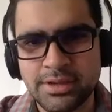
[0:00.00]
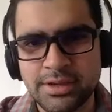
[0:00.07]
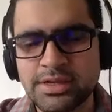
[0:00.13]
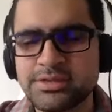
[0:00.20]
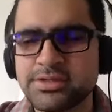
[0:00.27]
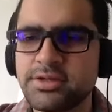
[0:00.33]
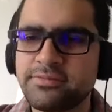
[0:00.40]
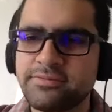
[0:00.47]

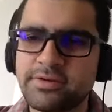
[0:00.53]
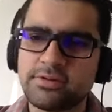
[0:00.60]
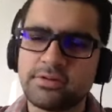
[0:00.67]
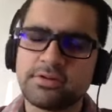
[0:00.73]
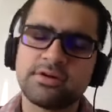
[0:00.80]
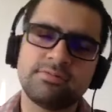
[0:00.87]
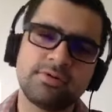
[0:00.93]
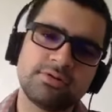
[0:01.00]
And so if we talk
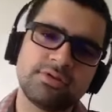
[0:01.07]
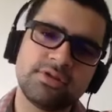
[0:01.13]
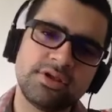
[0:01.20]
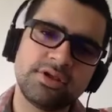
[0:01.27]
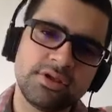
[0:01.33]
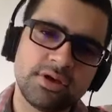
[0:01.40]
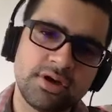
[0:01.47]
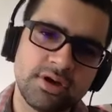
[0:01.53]
about
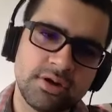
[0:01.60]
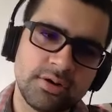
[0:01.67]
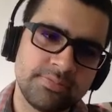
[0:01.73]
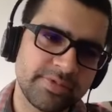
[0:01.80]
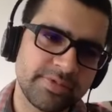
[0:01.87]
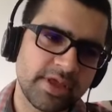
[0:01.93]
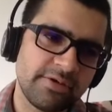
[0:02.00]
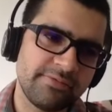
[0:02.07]
the
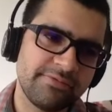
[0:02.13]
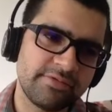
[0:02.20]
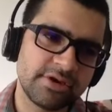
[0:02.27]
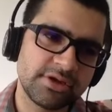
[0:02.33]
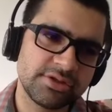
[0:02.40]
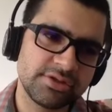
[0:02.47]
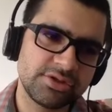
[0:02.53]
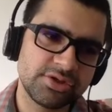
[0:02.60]

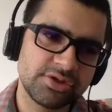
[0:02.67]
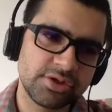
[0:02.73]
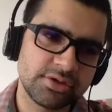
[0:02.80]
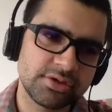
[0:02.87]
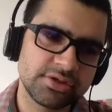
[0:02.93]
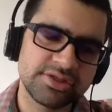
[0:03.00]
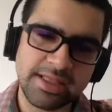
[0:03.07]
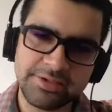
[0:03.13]
average
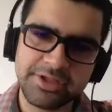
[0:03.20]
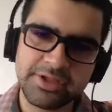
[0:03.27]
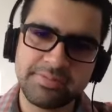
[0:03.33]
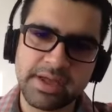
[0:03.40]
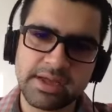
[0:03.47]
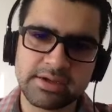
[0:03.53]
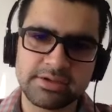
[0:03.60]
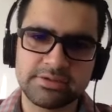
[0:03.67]
salary
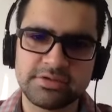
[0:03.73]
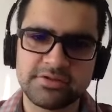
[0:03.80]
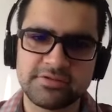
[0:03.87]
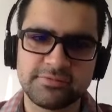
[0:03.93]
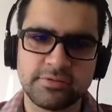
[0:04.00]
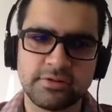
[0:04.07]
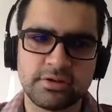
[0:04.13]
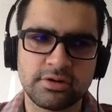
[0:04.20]
packages
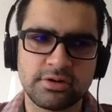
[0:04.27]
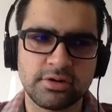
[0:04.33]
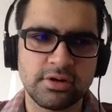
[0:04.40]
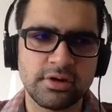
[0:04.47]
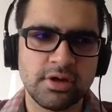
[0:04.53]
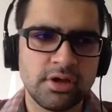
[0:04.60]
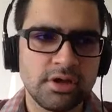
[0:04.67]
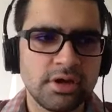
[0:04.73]
for
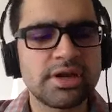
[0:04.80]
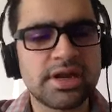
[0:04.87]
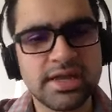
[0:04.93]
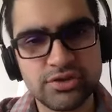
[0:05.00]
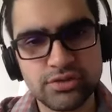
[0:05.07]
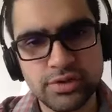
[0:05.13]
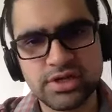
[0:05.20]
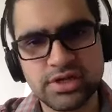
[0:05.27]

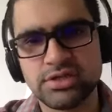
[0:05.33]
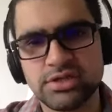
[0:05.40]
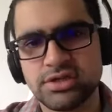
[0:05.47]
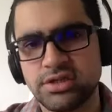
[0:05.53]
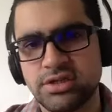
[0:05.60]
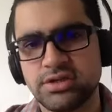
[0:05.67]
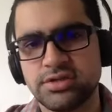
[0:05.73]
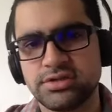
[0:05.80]
graduate
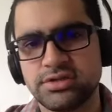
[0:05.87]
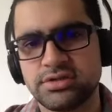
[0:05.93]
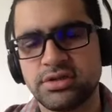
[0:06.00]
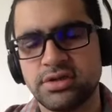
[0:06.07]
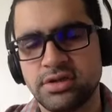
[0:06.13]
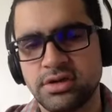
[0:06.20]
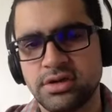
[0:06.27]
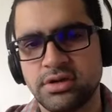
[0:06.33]
engineers,
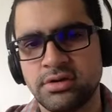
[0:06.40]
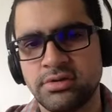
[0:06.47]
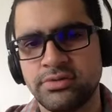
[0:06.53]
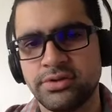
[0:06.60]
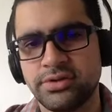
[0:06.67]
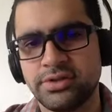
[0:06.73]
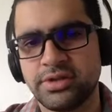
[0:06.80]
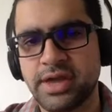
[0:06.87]

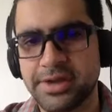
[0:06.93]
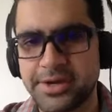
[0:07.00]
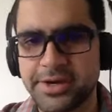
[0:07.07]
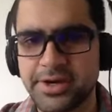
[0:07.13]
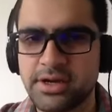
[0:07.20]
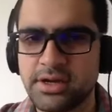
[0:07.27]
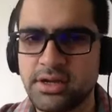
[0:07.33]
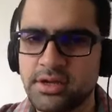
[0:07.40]
in Canada.
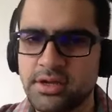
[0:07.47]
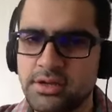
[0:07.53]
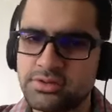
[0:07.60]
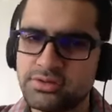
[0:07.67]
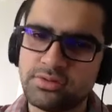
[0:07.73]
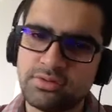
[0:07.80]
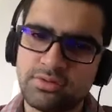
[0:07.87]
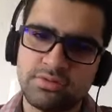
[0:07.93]

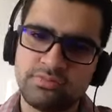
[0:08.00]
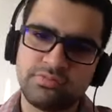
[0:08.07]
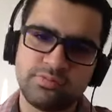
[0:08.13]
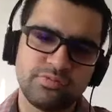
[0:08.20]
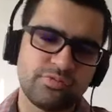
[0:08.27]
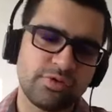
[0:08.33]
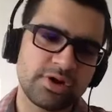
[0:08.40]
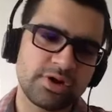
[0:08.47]
So
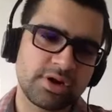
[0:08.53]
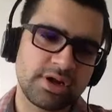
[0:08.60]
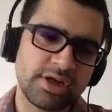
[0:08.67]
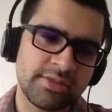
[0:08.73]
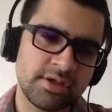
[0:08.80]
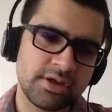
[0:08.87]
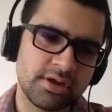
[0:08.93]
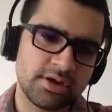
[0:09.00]
what
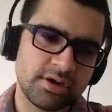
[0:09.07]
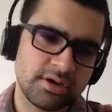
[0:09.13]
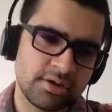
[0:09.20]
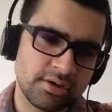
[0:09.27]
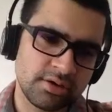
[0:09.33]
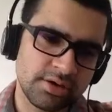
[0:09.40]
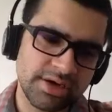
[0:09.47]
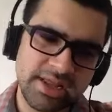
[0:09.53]
can a
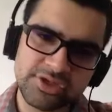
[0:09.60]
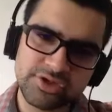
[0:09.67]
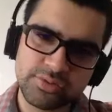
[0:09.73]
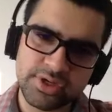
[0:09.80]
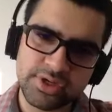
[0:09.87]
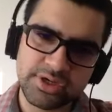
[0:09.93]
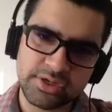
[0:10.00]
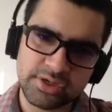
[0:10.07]

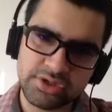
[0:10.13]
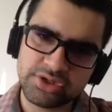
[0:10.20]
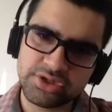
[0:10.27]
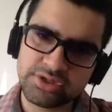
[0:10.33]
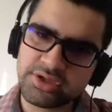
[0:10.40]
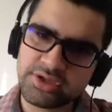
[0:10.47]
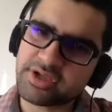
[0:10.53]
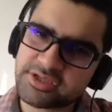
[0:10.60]
graduate
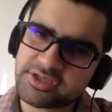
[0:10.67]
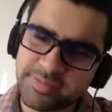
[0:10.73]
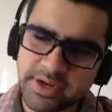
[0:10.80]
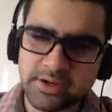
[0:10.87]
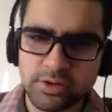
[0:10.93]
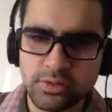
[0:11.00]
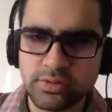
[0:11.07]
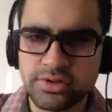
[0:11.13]
engineer expect
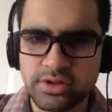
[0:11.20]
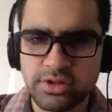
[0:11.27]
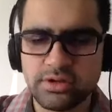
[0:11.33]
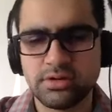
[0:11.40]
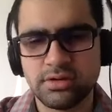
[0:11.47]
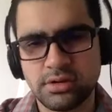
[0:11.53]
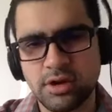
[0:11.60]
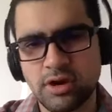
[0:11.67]
over there?
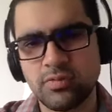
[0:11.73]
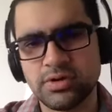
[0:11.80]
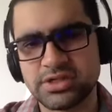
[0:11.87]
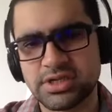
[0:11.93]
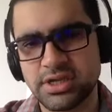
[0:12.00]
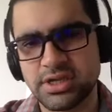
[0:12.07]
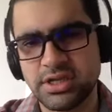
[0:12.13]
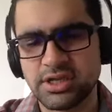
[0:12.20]
How much
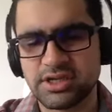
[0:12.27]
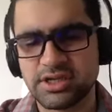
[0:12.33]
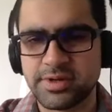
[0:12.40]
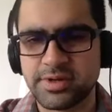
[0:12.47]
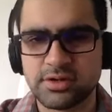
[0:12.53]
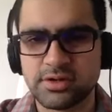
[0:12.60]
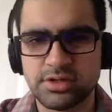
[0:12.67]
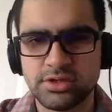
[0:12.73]
can he
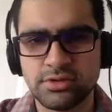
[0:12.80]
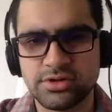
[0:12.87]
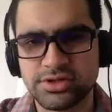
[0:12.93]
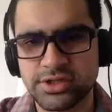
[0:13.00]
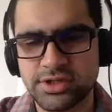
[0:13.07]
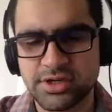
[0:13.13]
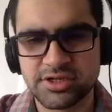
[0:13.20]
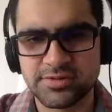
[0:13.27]
expect, he or she can